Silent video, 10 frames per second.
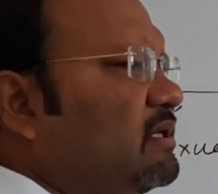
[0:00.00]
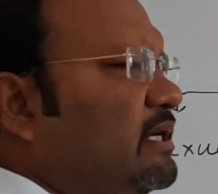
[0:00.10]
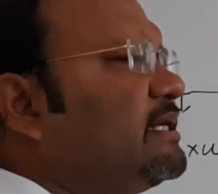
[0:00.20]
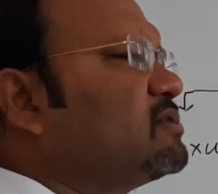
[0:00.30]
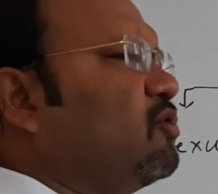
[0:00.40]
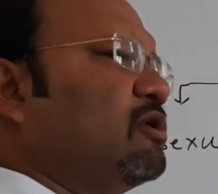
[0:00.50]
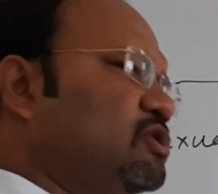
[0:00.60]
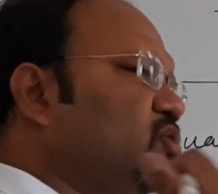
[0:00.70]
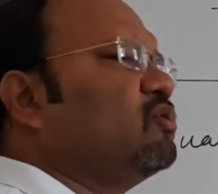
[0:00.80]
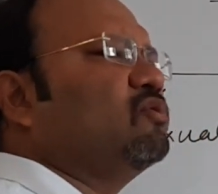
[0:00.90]
it is
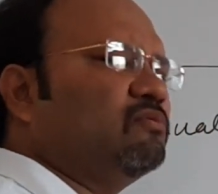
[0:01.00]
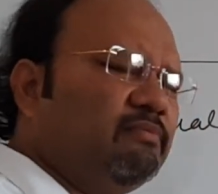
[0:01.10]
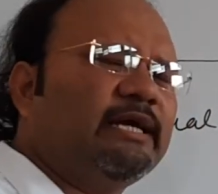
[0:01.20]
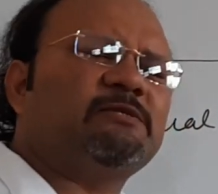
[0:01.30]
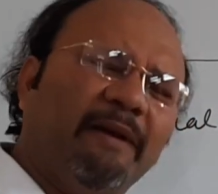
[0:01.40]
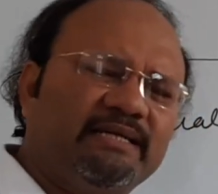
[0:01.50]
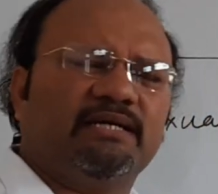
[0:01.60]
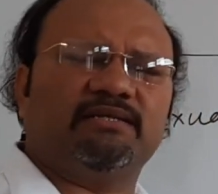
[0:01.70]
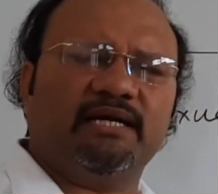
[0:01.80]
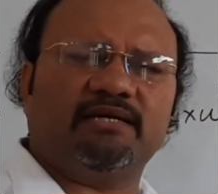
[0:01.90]
also
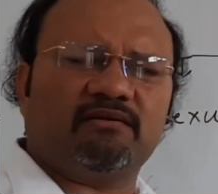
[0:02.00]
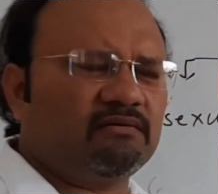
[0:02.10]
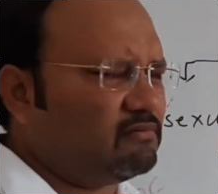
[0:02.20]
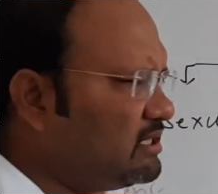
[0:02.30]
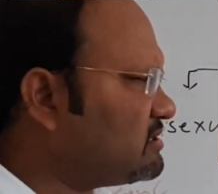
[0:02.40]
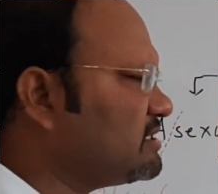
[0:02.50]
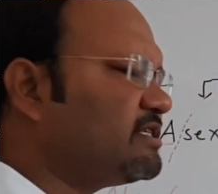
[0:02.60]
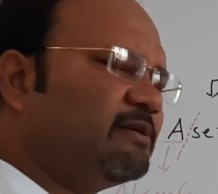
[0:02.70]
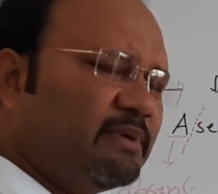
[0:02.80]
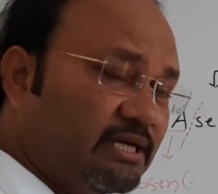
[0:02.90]
expected that this
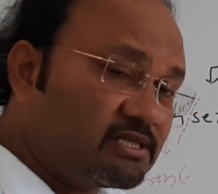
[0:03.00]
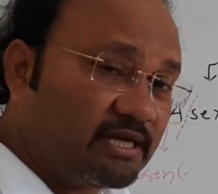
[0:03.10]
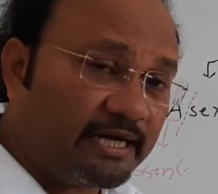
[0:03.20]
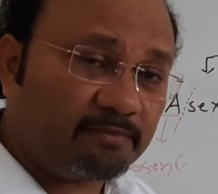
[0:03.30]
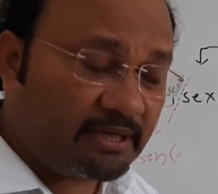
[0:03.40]
statement is correct,